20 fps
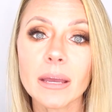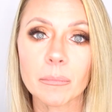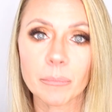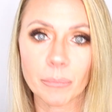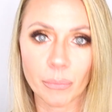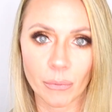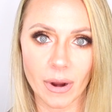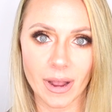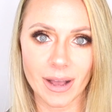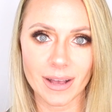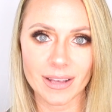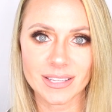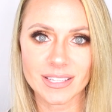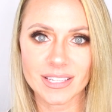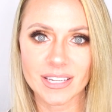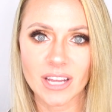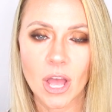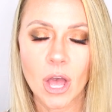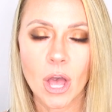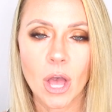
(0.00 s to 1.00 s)

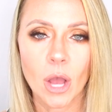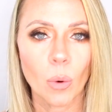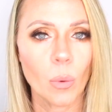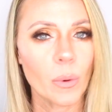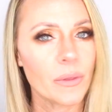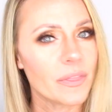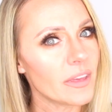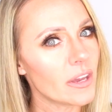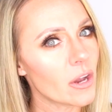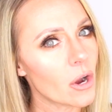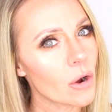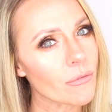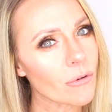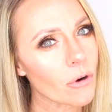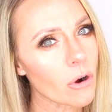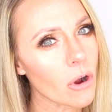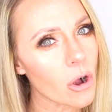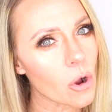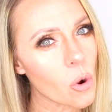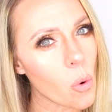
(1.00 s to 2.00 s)
impressed with the
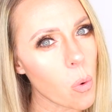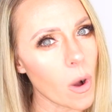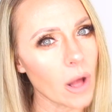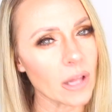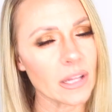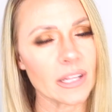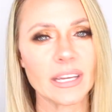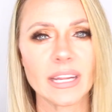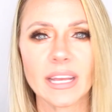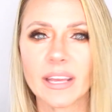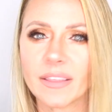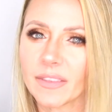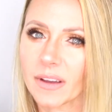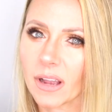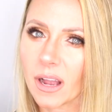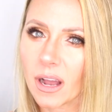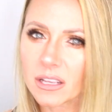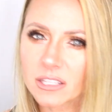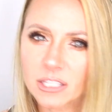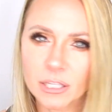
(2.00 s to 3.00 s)
overall quality, the
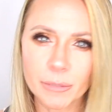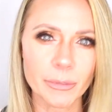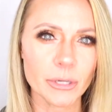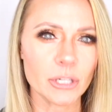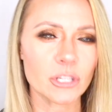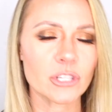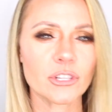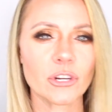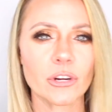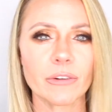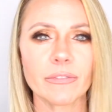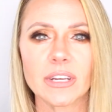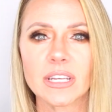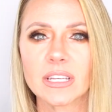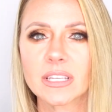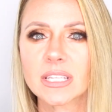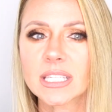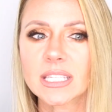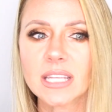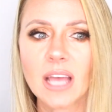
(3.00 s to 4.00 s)
customer
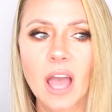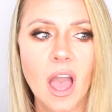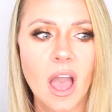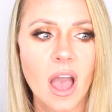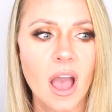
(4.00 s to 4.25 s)
service,